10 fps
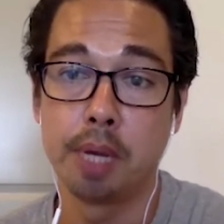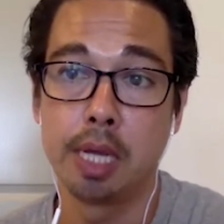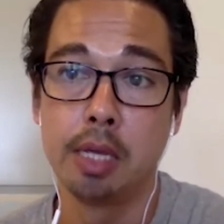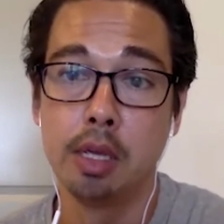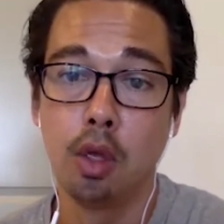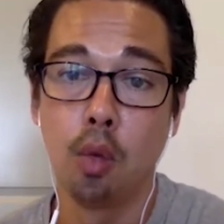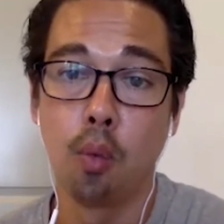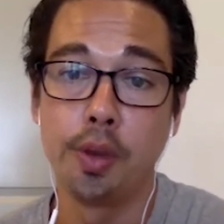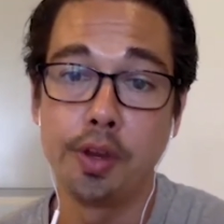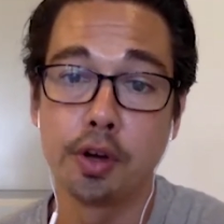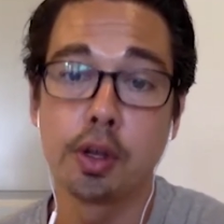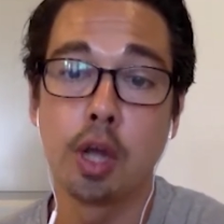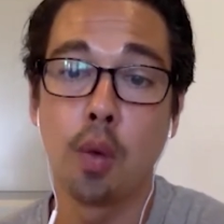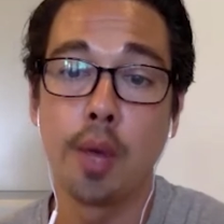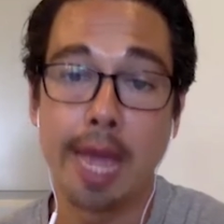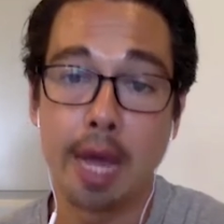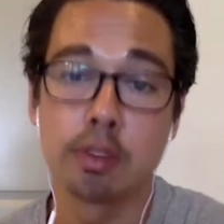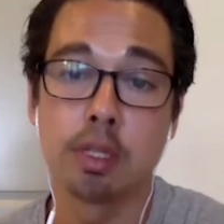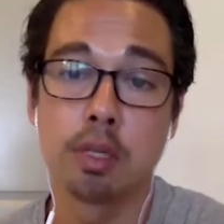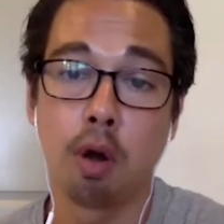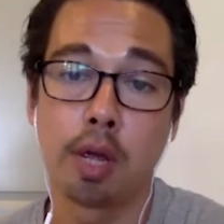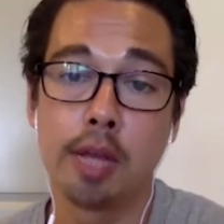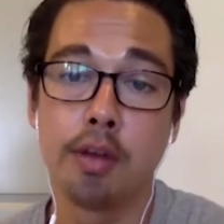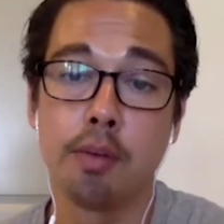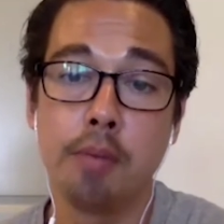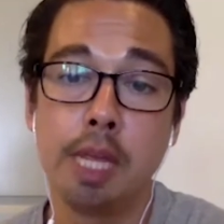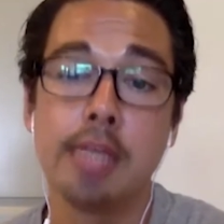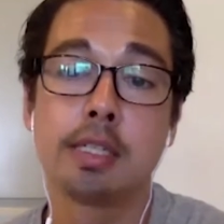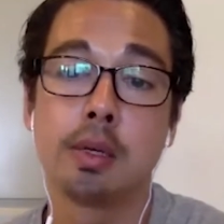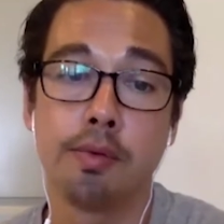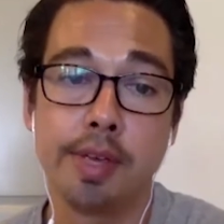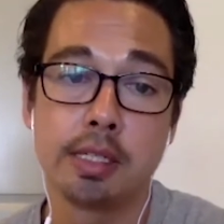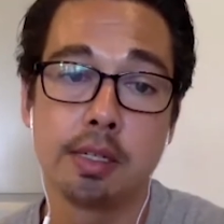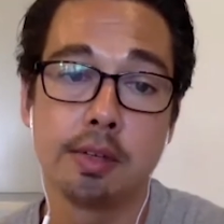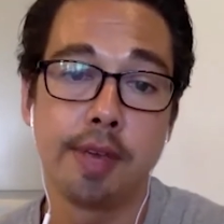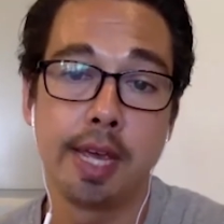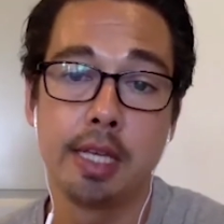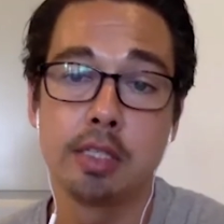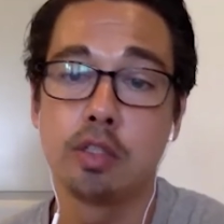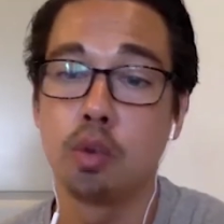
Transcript: But when you're going out to the market and you're meeting someone face to face,